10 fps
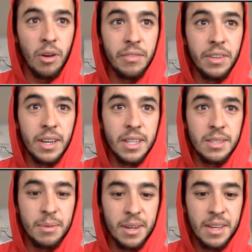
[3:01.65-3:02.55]
off the
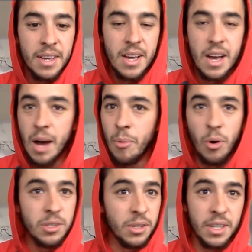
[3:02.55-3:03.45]
ice, but I'm
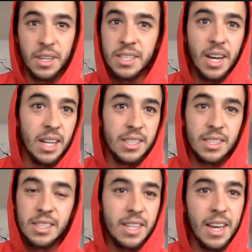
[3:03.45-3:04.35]
always on the ice,
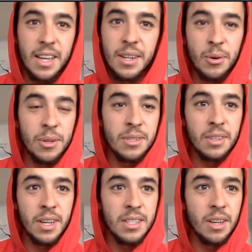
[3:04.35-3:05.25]
constantly skating, always
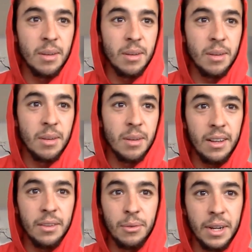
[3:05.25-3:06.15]
on the ice, help my dad
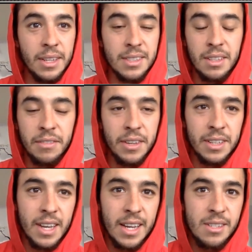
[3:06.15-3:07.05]
out at the rink and stuff
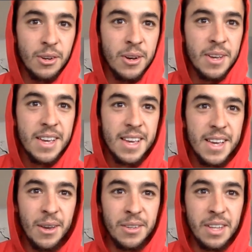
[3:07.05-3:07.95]
like that. So
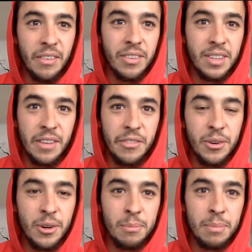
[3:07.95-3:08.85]
it's definitely
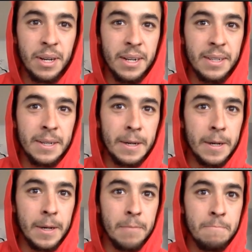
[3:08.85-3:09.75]
difficult, but, you
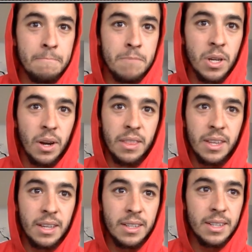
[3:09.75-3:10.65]
know, I
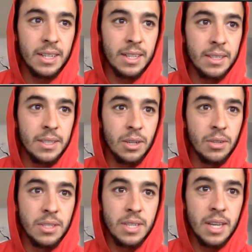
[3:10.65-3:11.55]
think, you know,
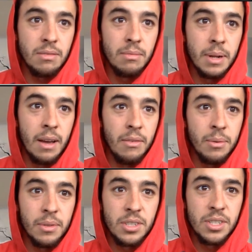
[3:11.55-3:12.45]
these skates we've been
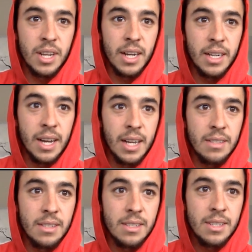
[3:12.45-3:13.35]
having with just nine
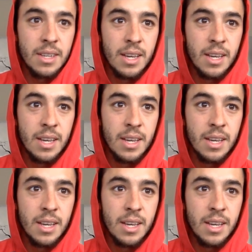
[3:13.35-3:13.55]
guys is